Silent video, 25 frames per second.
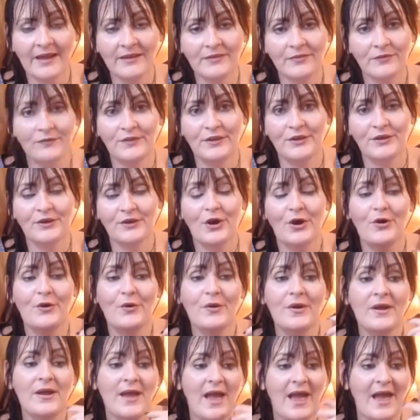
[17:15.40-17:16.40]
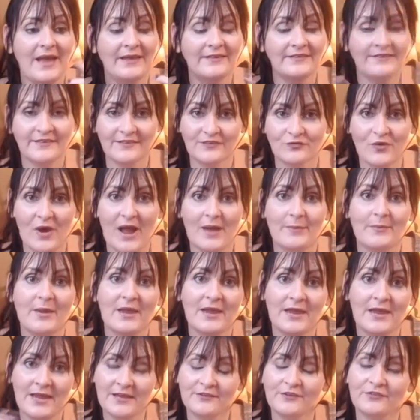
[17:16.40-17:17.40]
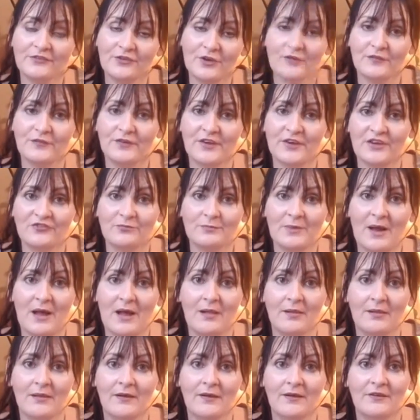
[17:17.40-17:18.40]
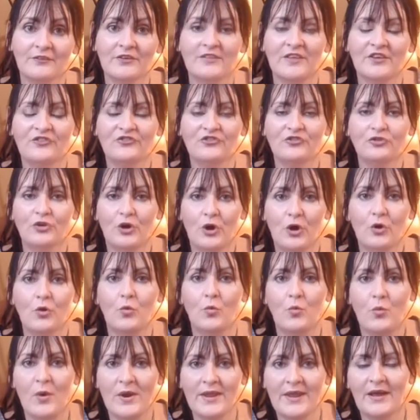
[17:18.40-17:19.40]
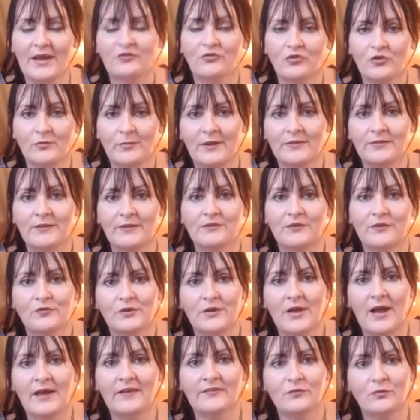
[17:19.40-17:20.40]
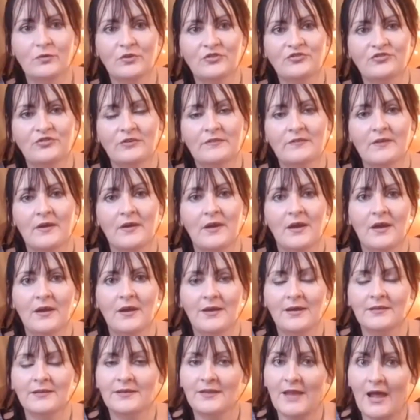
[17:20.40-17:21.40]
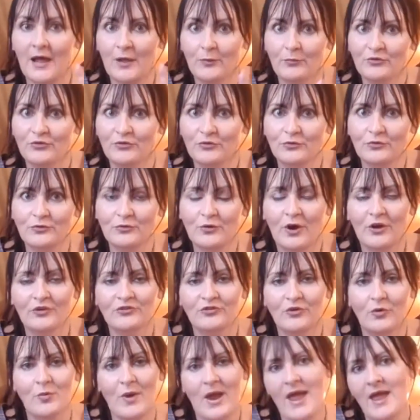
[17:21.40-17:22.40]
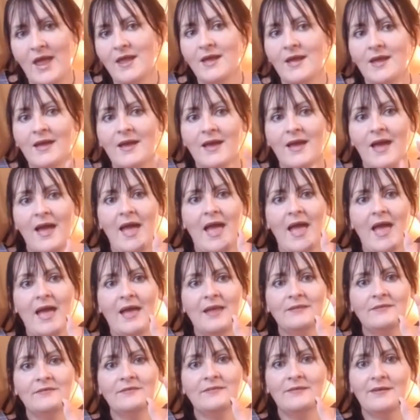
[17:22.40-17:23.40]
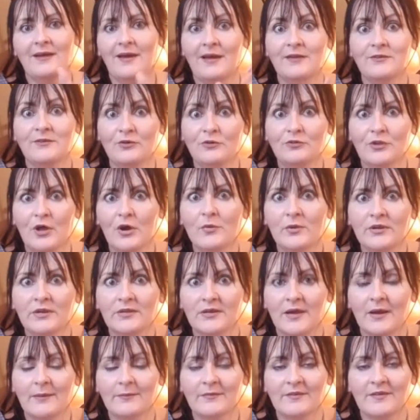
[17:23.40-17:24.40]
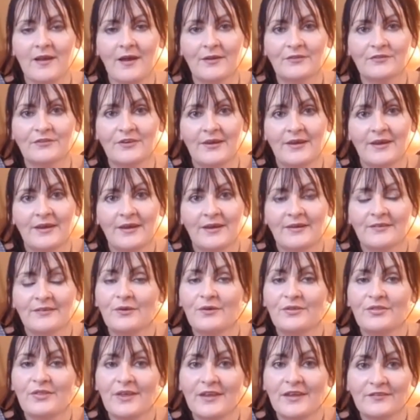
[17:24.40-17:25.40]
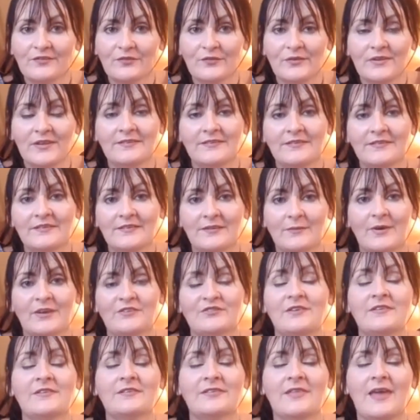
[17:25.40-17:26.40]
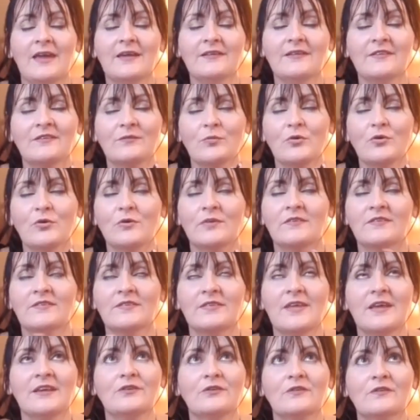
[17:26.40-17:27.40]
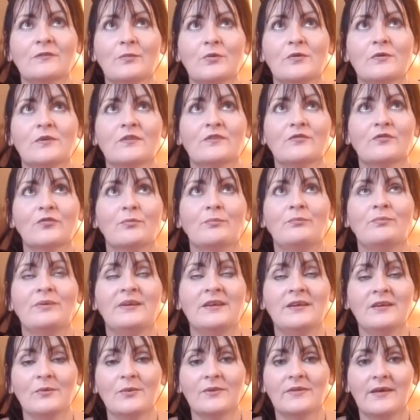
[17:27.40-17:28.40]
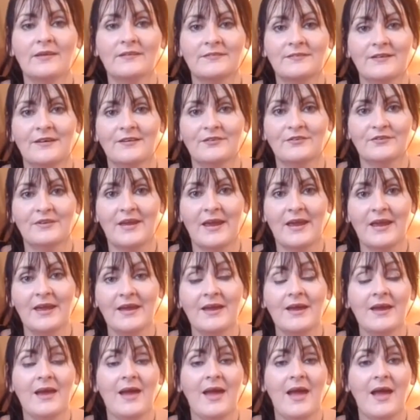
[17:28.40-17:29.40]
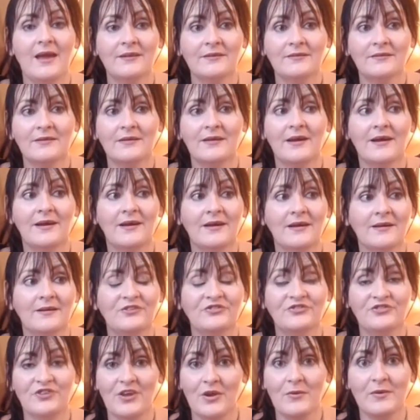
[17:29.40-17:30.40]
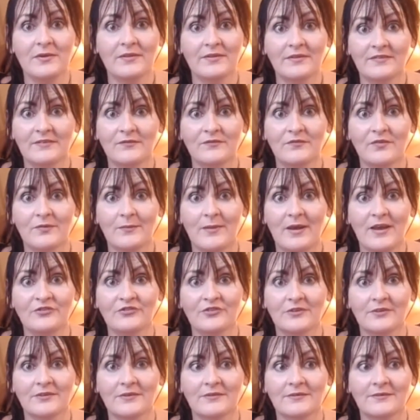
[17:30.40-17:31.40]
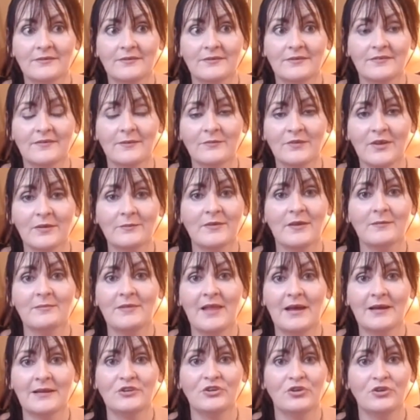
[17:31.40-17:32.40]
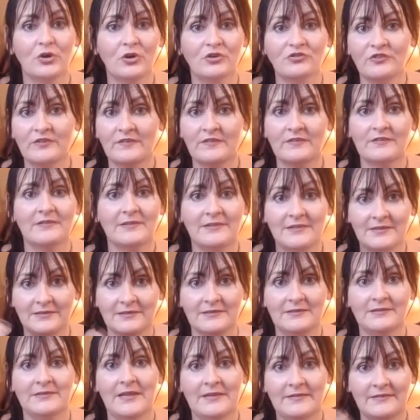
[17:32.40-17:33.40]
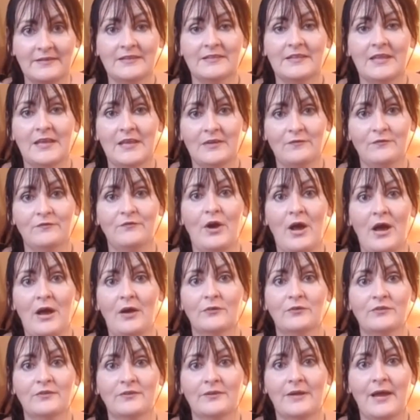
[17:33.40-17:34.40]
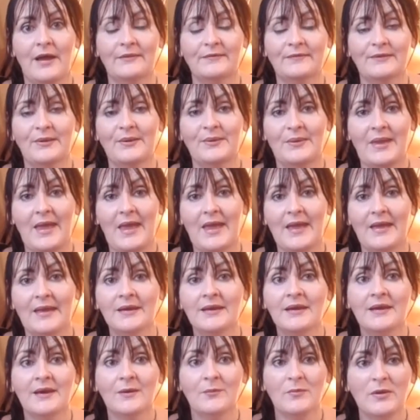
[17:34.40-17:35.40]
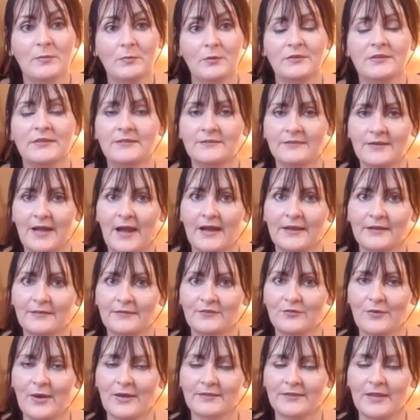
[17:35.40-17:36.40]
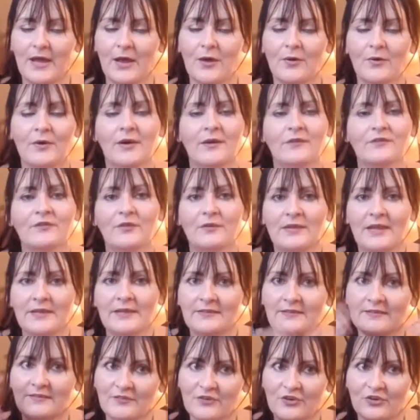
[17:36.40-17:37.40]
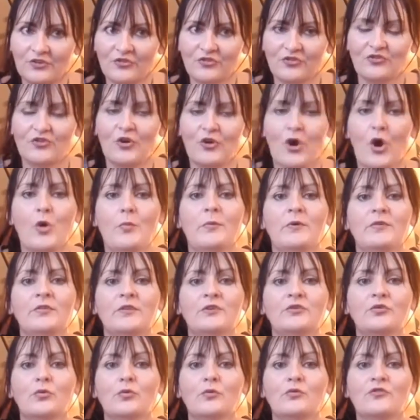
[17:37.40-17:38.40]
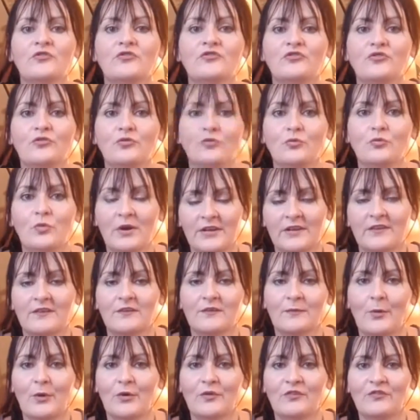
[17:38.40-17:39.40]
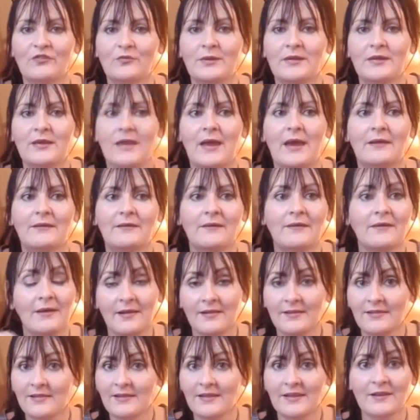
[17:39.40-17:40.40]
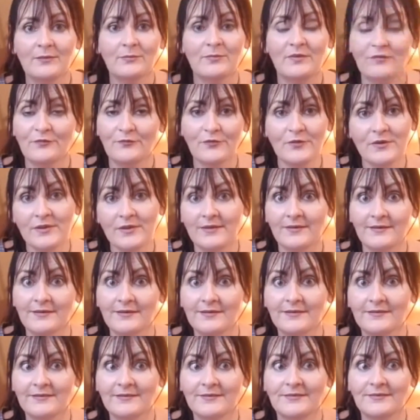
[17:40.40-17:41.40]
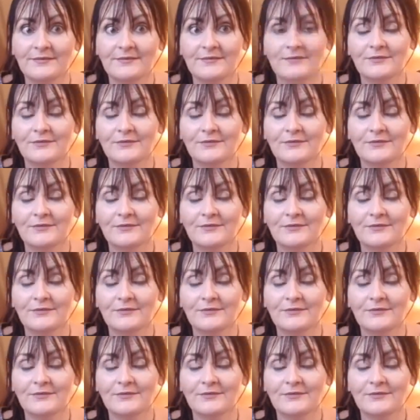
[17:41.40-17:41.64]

like the video and subscribe, hit the notification bell so that you know when I talk about the different kinds of witches, it can help you on your way and uh, you'll know when it comes out. So thanks for listening so much. Just thank the spirits. Thank you, spirits, for being with us here today and uh, sharing this information. Because sometimes I'm like, you know, just let's get the info out, guys. Okay, people need guidance right now. So let's open the doors to what it's supposed to be and let it be free.